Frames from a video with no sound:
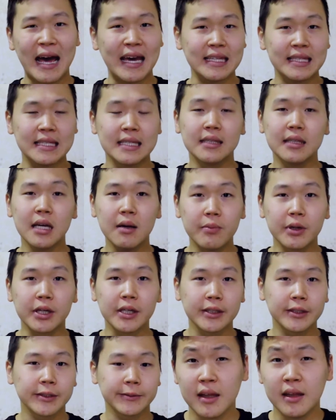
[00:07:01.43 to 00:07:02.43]
IT
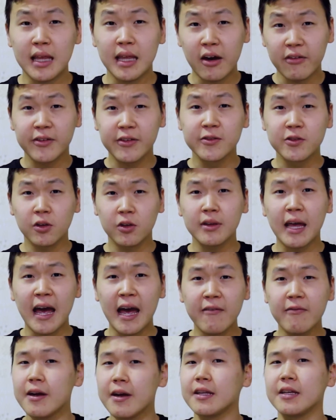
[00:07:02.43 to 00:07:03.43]
number. Now, if you don't
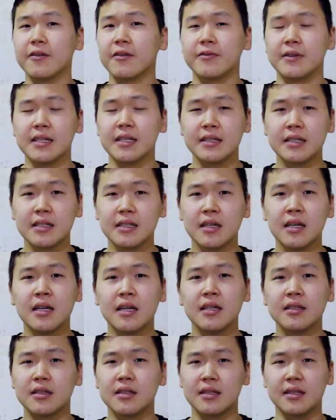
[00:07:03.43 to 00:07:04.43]
have any of these,
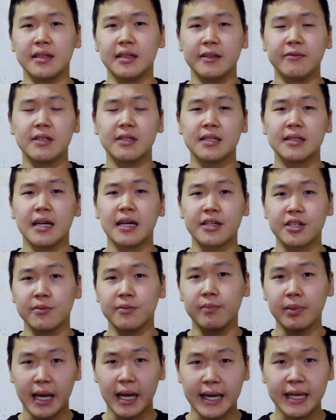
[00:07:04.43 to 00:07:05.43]
just leave this
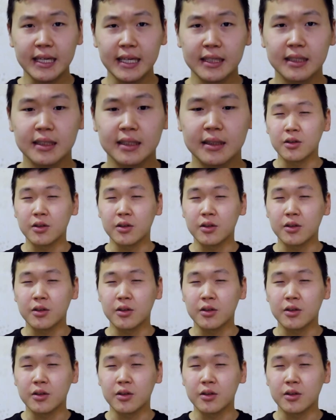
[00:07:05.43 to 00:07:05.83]
section blank.